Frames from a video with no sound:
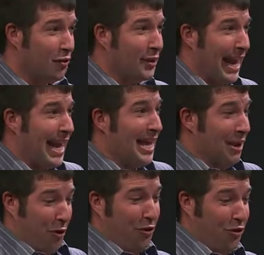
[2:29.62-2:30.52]
you can
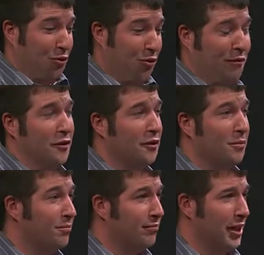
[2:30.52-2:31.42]
on a short
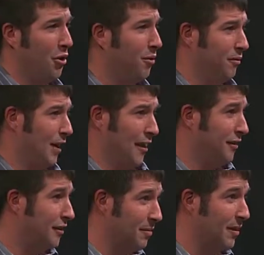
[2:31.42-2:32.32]
film, you know, a five to
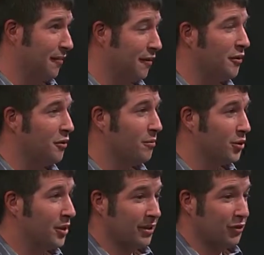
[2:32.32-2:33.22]
ten minute film, you
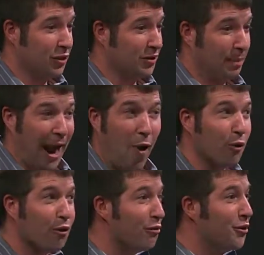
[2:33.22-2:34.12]
can just
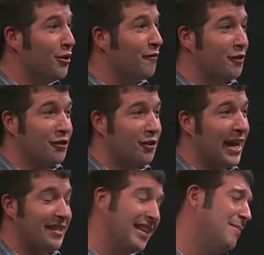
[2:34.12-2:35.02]
power through it for two
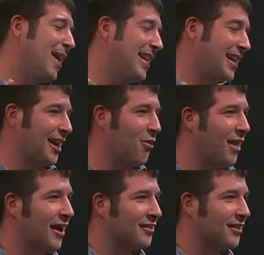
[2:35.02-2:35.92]
days. Anybody can Fake go it.
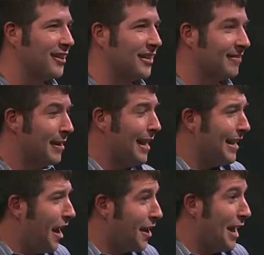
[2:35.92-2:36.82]
without sleep.
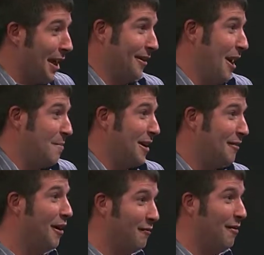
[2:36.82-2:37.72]
Yeah, yeah. I
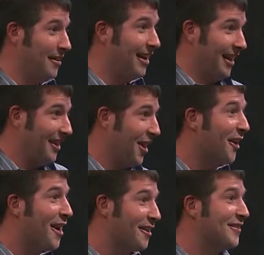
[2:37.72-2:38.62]
mean, a, a, a,
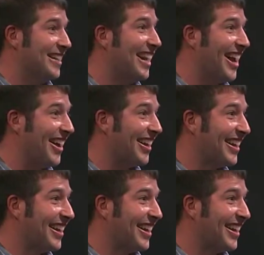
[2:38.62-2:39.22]
lot of it. Yeah.